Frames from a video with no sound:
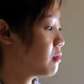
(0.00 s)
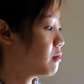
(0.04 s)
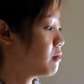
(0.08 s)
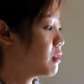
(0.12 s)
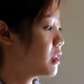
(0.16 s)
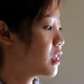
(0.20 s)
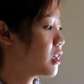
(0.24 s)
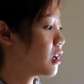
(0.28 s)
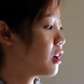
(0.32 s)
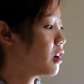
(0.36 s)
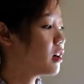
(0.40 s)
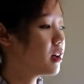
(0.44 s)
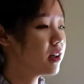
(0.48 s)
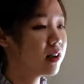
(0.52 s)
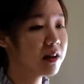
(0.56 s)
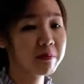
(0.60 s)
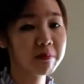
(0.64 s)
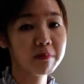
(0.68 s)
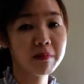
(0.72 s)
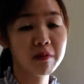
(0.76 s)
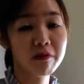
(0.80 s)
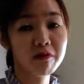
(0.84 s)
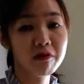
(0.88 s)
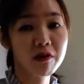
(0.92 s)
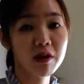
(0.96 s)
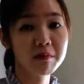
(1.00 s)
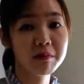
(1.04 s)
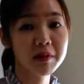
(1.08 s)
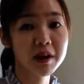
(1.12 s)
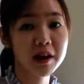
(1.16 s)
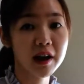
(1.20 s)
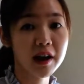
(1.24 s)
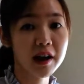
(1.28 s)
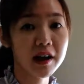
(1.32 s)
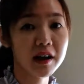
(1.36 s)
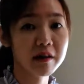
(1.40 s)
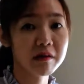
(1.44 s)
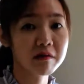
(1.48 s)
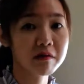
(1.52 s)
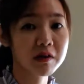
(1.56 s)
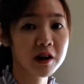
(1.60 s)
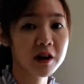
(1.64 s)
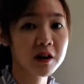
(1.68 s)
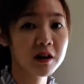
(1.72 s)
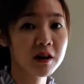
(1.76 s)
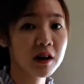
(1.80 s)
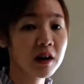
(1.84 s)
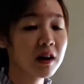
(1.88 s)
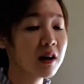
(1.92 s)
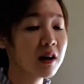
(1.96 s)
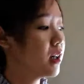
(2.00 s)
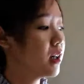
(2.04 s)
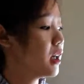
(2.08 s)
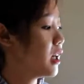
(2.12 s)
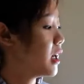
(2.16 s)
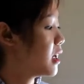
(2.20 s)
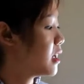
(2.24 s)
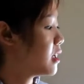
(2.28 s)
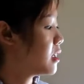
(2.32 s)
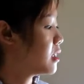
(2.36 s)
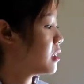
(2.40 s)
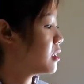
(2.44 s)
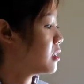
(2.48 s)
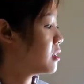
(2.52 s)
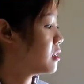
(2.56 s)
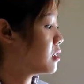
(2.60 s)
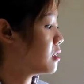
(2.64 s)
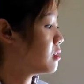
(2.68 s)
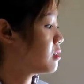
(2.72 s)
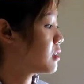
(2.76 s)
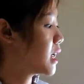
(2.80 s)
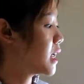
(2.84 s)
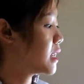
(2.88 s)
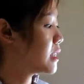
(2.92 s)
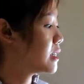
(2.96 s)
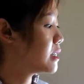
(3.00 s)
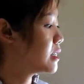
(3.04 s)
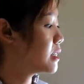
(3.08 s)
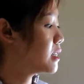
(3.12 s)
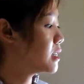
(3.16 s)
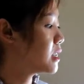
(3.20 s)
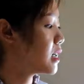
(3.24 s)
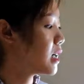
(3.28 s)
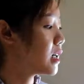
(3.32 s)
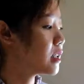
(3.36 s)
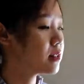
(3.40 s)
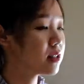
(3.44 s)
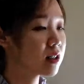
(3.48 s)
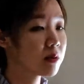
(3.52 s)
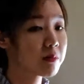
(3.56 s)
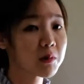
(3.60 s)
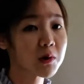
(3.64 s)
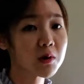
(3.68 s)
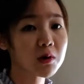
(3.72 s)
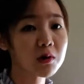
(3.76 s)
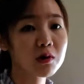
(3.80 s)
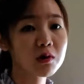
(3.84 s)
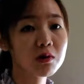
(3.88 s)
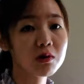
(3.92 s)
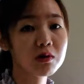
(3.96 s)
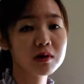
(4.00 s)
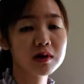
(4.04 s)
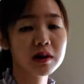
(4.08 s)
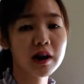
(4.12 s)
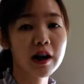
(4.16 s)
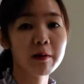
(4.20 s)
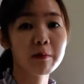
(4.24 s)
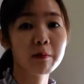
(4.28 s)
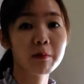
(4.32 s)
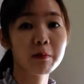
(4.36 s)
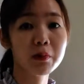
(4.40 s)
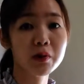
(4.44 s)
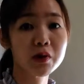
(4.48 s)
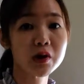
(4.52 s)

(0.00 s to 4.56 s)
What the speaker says: We call it performing area, and you can see there are some clothes and